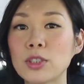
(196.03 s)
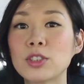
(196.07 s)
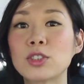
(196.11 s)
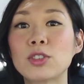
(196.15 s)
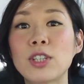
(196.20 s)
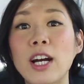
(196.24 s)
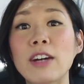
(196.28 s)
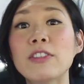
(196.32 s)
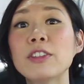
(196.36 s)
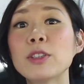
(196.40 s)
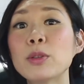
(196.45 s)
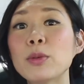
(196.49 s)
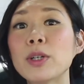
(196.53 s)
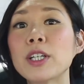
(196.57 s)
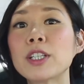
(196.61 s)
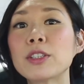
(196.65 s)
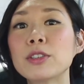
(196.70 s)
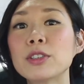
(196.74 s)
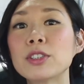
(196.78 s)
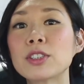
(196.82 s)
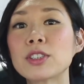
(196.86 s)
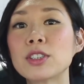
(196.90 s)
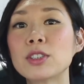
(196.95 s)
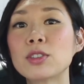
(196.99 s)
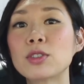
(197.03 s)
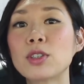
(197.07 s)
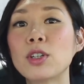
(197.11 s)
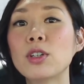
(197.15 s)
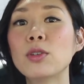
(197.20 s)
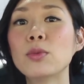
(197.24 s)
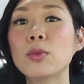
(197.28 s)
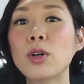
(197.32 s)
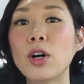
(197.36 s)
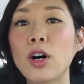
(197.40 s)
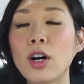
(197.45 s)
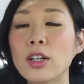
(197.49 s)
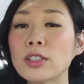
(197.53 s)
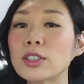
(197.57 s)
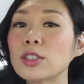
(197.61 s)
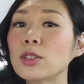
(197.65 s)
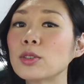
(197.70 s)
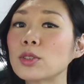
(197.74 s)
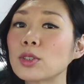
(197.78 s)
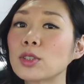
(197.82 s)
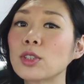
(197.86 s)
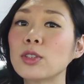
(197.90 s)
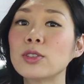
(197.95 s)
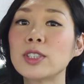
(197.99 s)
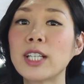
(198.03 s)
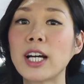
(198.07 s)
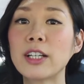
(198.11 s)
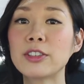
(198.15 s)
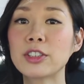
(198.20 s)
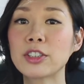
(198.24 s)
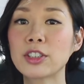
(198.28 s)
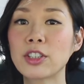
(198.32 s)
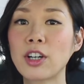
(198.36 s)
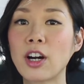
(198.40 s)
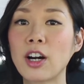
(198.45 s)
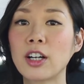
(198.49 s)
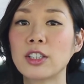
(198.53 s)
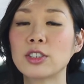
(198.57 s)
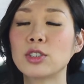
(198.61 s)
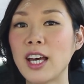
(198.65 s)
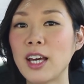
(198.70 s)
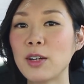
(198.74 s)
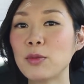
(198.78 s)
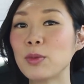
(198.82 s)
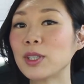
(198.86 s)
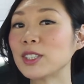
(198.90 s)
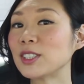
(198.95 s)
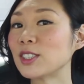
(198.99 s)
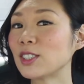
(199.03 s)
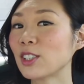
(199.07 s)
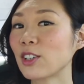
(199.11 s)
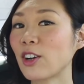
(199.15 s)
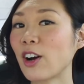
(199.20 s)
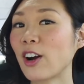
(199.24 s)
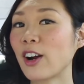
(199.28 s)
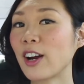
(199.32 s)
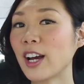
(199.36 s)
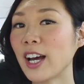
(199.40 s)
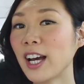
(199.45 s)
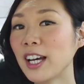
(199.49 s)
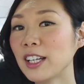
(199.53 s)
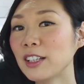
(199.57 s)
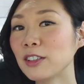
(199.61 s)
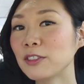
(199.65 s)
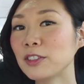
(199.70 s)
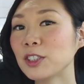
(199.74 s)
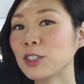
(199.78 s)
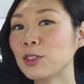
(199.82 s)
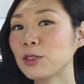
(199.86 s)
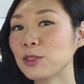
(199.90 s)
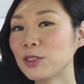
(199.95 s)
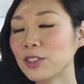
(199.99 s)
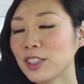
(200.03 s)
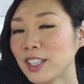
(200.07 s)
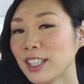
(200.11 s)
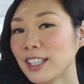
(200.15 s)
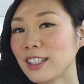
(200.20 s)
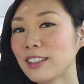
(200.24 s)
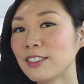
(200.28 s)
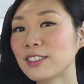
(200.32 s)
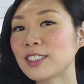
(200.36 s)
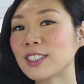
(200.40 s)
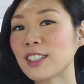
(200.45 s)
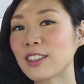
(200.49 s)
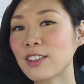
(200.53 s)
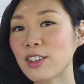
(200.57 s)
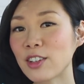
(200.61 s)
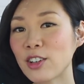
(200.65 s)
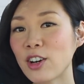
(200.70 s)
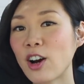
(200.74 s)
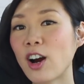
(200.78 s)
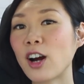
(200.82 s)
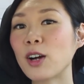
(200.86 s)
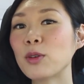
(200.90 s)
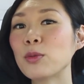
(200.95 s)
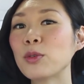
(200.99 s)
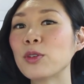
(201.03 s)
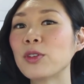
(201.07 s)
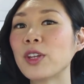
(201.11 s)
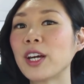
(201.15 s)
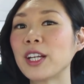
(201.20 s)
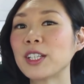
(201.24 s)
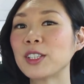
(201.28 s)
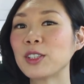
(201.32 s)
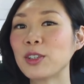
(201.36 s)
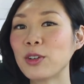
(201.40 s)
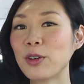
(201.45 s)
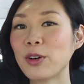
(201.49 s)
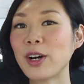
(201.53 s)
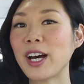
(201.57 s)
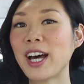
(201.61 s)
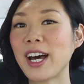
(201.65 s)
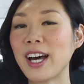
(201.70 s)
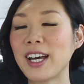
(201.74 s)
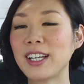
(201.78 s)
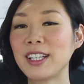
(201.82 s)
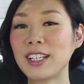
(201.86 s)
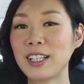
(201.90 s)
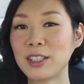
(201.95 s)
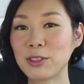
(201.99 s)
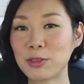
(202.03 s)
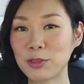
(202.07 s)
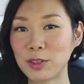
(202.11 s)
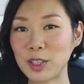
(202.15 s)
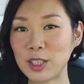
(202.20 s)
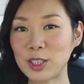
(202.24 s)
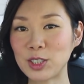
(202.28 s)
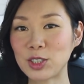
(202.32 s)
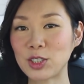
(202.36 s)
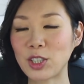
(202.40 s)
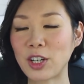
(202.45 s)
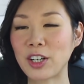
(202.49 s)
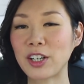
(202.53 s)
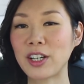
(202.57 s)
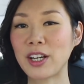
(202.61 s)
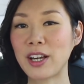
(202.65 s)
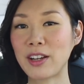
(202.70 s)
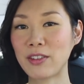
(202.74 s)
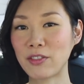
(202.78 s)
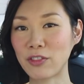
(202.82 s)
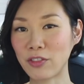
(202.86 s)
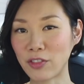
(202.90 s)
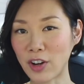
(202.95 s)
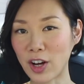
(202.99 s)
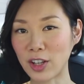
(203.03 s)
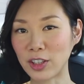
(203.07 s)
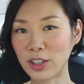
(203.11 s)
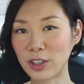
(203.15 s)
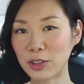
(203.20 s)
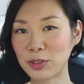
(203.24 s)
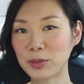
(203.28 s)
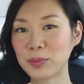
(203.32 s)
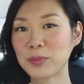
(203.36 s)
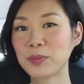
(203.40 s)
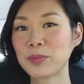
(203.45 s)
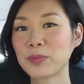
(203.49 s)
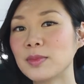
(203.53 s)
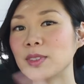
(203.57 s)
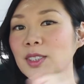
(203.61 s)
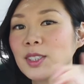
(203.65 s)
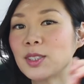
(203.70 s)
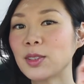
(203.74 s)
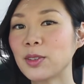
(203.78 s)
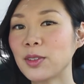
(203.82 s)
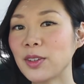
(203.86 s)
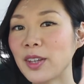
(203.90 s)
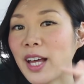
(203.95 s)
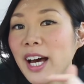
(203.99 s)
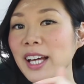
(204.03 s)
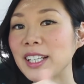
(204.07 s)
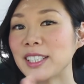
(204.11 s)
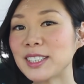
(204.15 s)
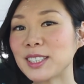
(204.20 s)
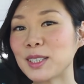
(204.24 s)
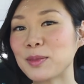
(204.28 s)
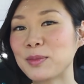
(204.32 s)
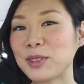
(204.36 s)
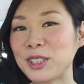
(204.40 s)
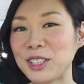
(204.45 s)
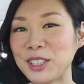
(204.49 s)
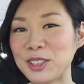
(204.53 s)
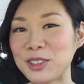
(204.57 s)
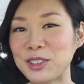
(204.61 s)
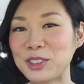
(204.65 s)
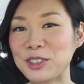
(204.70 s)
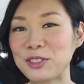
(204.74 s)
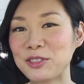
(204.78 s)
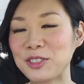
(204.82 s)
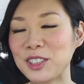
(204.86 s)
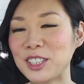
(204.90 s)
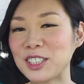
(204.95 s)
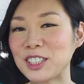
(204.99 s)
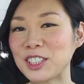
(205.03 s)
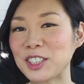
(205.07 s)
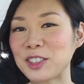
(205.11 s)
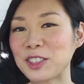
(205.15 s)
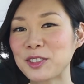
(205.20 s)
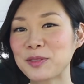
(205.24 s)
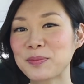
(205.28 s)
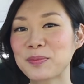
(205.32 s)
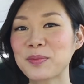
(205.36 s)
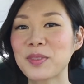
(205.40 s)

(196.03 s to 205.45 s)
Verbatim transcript: Well, traffic aware cruise control will also slow down your car, and once the car ahead of you leaves, the car will then go ahead and restart and follow. So that is a pretty cool feature.